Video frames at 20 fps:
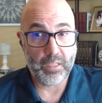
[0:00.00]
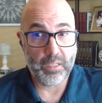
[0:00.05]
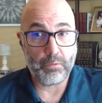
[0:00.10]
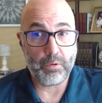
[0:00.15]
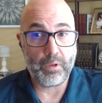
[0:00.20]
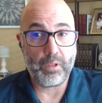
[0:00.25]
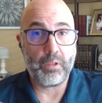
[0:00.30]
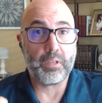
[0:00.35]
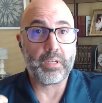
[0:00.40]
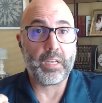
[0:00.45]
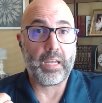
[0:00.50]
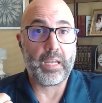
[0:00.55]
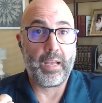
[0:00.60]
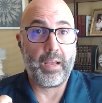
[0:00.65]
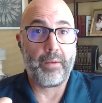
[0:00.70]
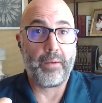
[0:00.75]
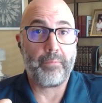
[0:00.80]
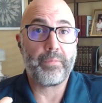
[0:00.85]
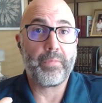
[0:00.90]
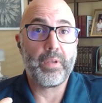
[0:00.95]
that we're looking
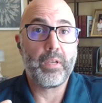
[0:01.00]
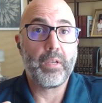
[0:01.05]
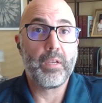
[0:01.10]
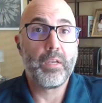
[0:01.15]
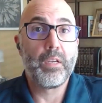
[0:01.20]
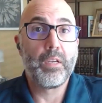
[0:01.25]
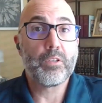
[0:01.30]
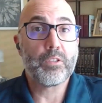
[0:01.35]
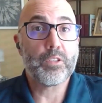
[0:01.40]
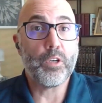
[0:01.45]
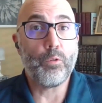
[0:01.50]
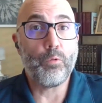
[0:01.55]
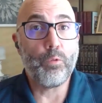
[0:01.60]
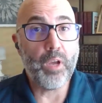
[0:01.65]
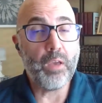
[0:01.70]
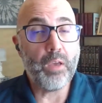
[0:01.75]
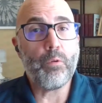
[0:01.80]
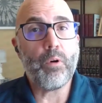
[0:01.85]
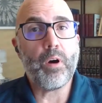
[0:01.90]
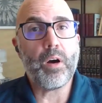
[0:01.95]
at. So
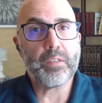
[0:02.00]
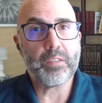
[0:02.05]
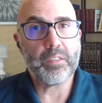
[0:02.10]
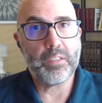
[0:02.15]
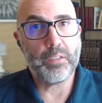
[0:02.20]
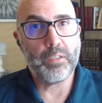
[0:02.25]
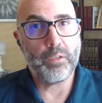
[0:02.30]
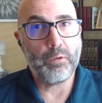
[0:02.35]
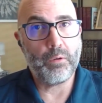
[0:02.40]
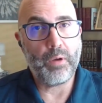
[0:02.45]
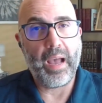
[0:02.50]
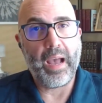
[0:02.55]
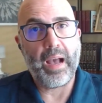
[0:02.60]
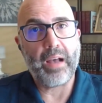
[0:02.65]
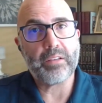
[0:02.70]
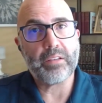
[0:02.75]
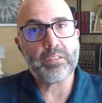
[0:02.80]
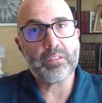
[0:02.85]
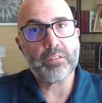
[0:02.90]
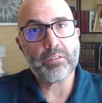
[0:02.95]
we want to
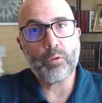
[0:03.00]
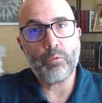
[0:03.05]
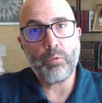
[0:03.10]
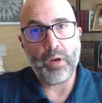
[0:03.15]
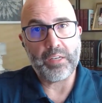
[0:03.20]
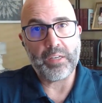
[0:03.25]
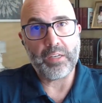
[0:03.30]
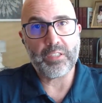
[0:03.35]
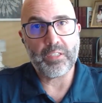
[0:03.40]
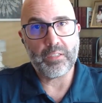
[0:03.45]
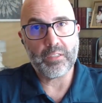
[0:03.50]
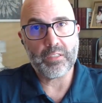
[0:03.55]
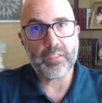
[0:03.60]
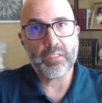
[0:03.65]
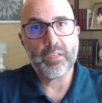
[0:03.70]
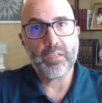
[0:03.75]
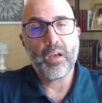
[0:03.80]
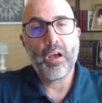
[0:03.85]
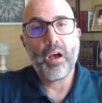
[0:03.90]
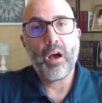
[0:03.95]
ask questions
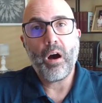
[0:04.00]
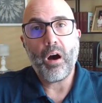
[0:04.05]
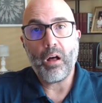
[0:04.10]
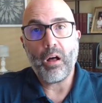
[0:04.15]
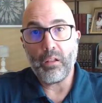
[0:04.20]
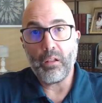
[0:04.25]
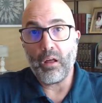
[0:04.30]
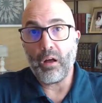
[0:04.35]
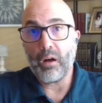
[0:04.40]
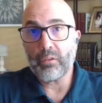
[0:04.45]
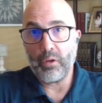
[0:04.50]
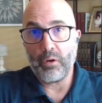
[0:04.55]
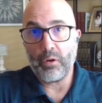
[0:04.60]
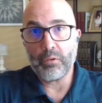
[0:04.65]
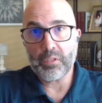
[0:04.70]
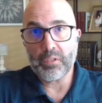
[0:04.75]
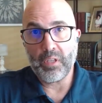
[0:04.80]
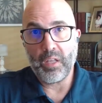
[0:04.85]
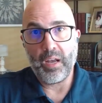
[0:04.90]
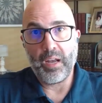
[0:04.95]
along
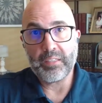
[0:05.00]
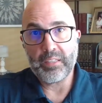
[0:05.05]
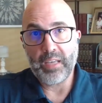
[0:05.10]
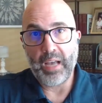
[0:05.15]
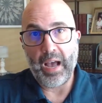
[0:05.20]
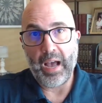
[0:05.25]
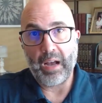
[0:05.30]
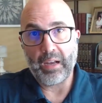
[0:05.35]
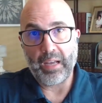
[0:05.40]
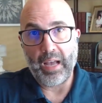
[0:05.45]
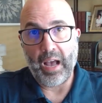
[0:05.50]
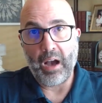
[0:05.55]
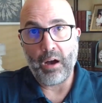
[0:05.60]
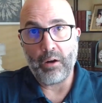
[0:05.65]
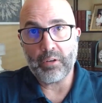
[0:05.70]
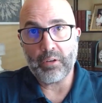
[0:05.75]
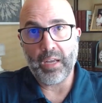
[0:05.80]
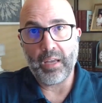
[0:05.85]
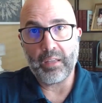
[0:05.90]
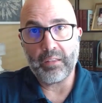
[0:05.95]
those lines. How
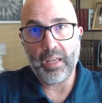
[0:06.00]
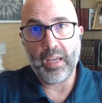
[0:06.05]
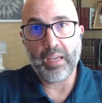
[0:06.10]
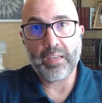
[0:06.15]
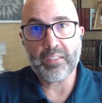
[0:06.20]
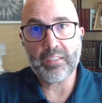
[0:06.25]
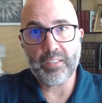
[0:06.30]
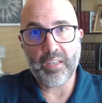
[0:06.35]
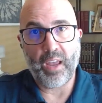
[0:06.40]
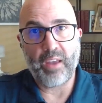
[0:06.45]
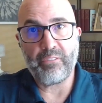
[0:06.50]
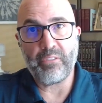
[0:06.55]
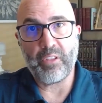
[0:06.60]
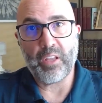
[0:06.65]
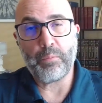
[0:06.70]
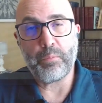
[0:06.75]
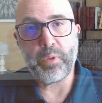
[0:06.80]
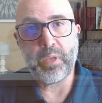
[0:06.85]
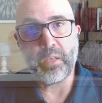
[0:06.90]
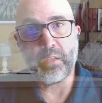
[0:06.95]
can they safely be